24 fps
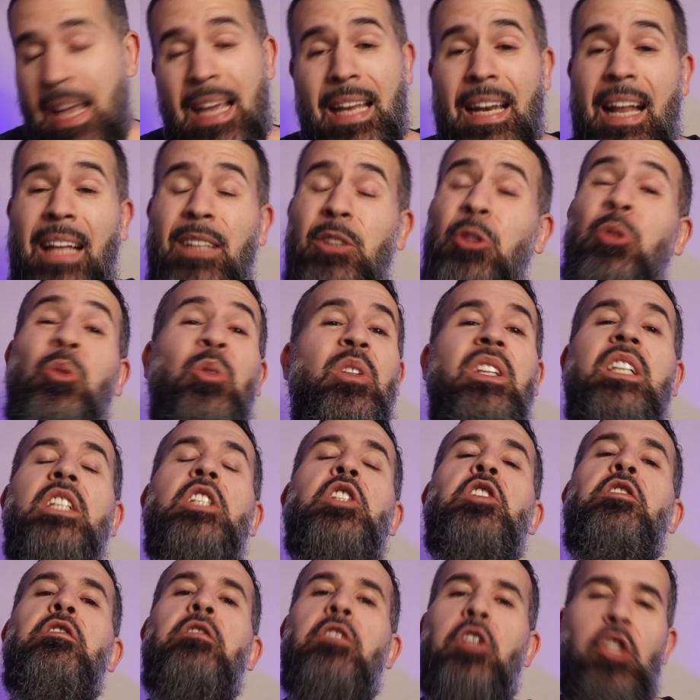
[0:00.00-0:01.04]
And I do
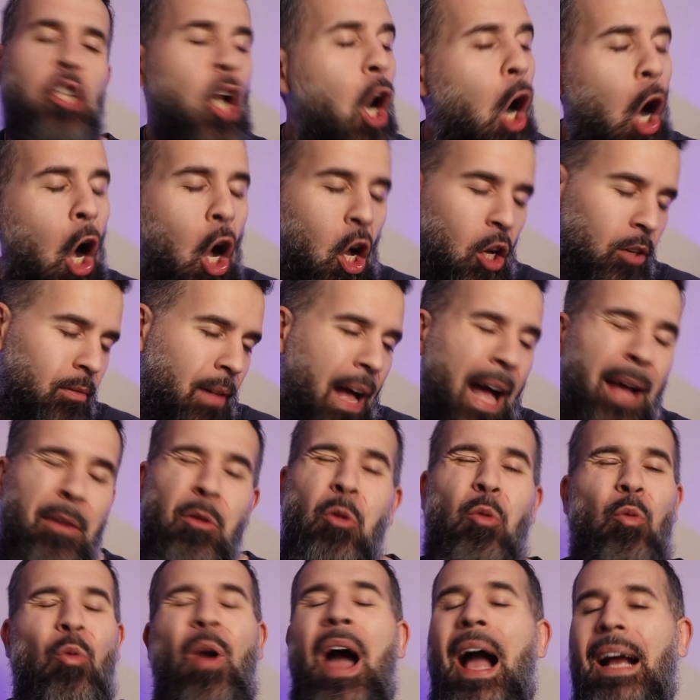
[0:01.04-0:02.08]
this for y'all. I
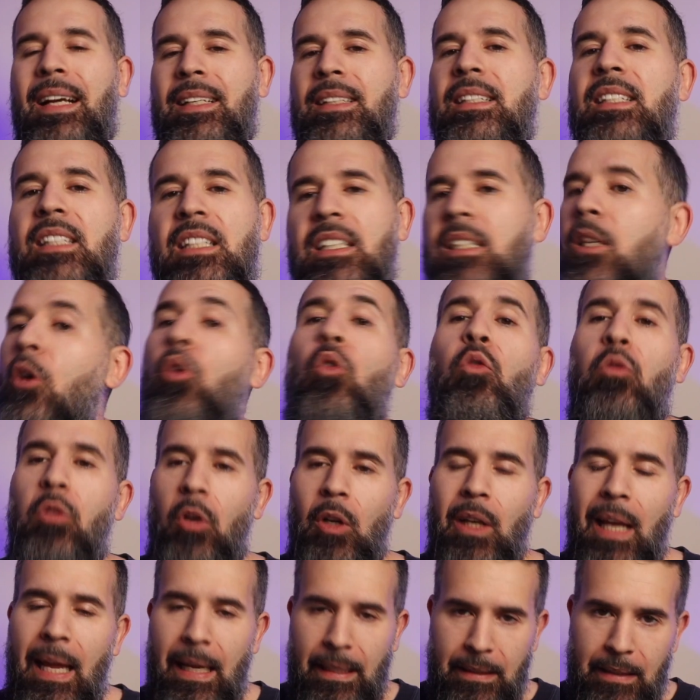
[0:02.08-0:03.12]
don't rock silver
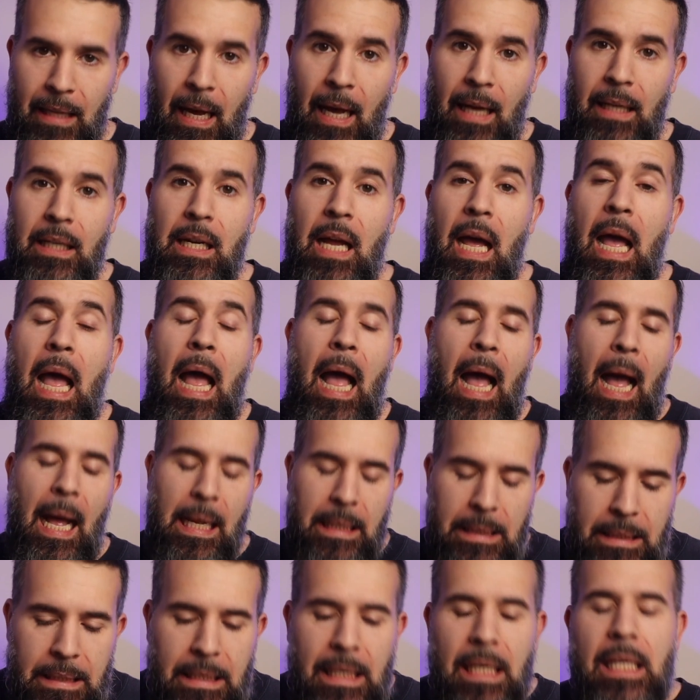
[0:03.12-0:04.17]
like that. I
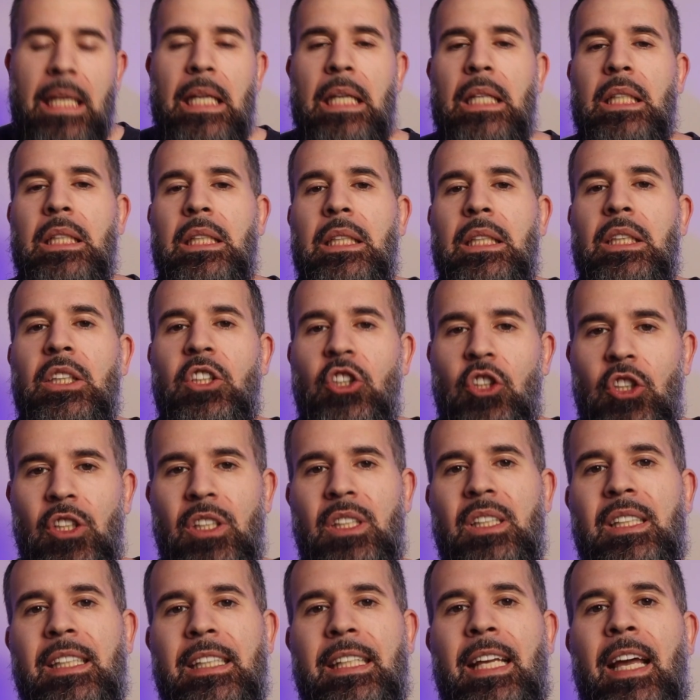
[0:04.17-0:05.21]
did it
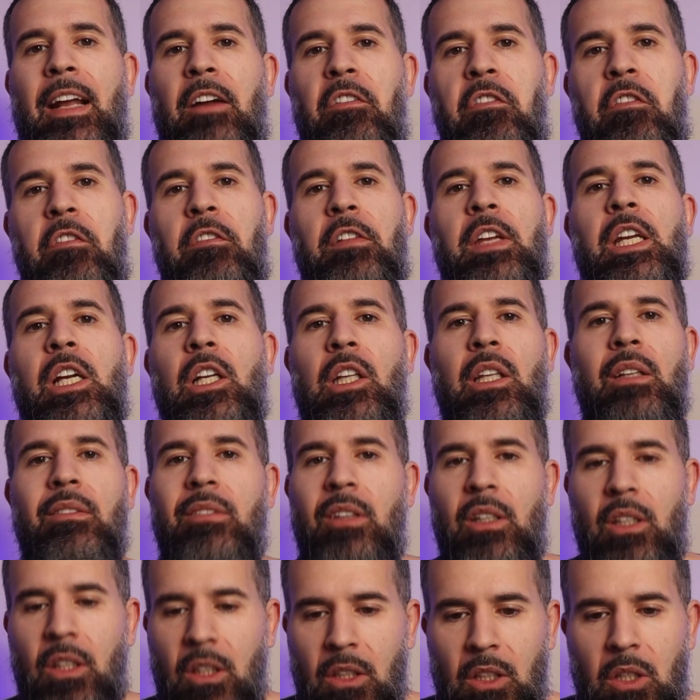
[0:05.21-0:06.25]
just to get a feel of
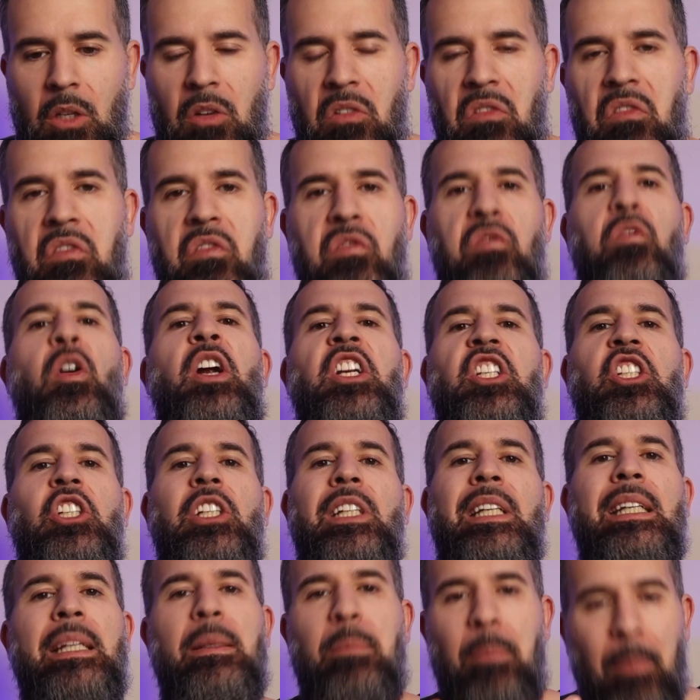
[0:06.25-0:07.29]
a
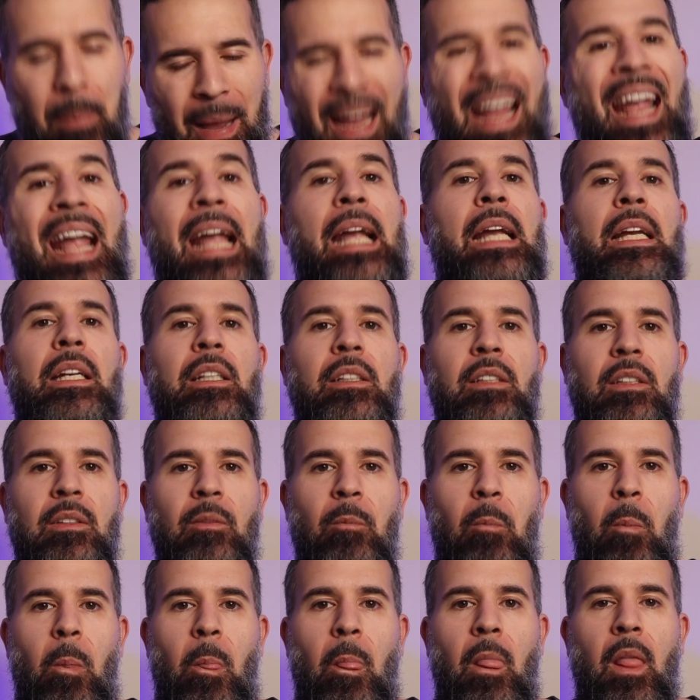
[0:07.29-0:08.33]
freshly made
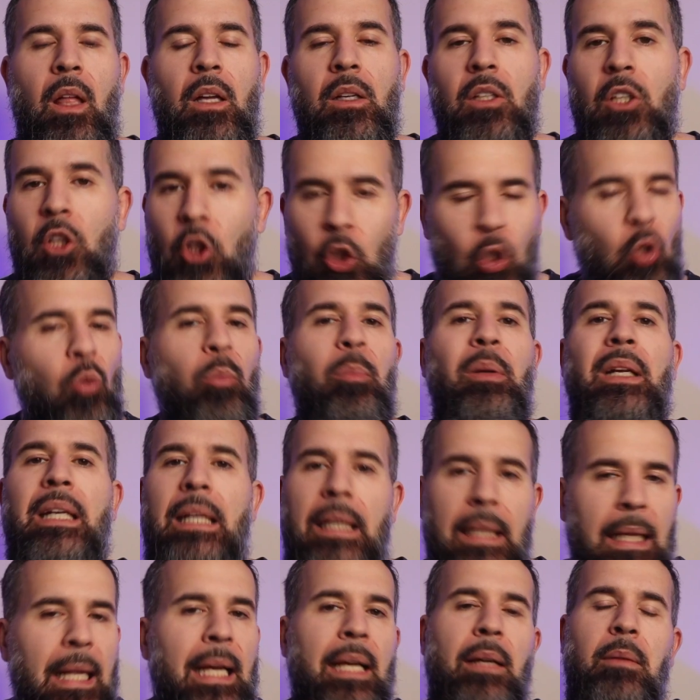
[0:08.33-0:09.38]

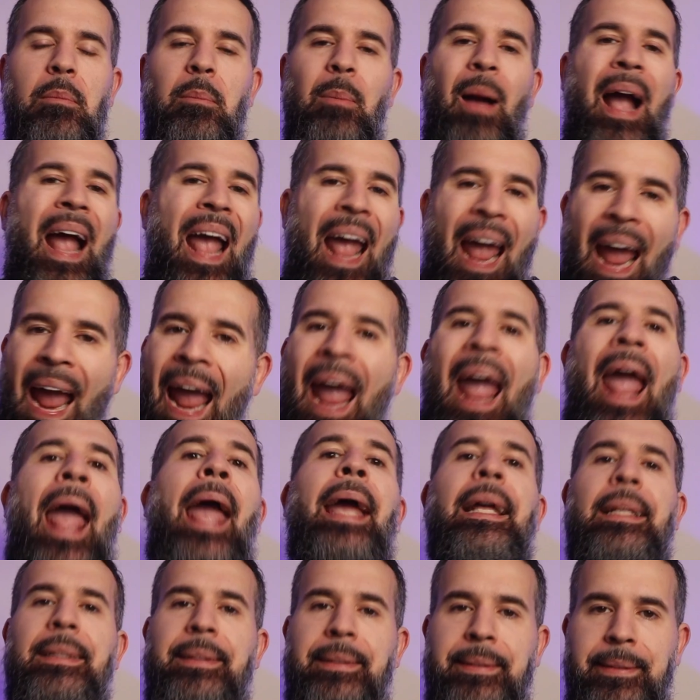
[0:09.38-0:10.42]
Cuban link by
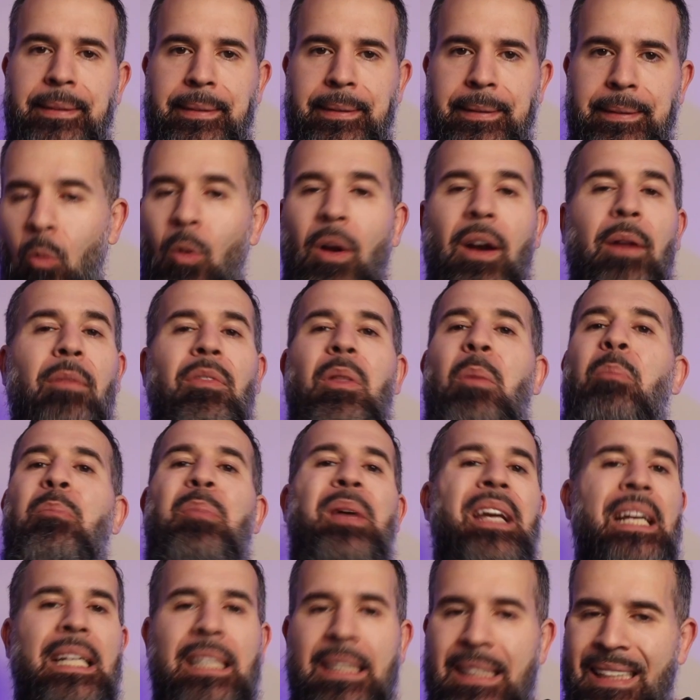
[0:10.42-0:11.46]
hand. One of the
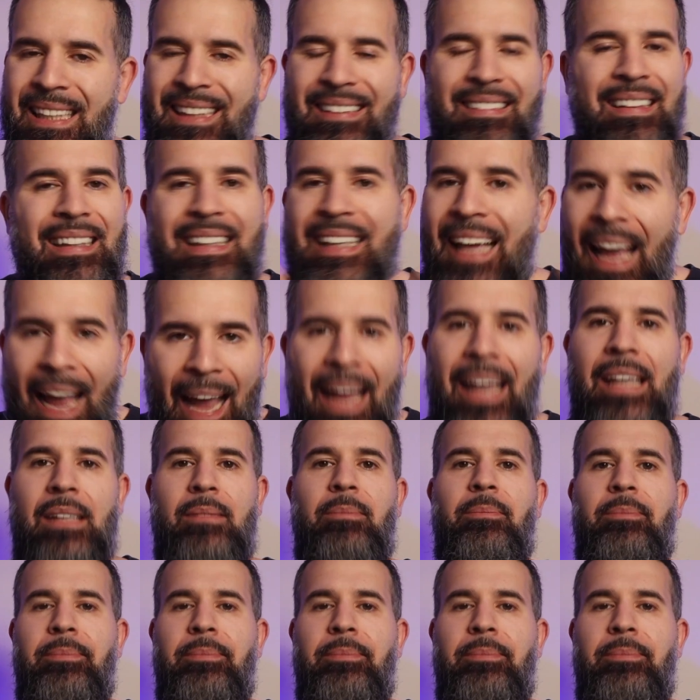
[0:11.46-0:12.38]
biggest in the game.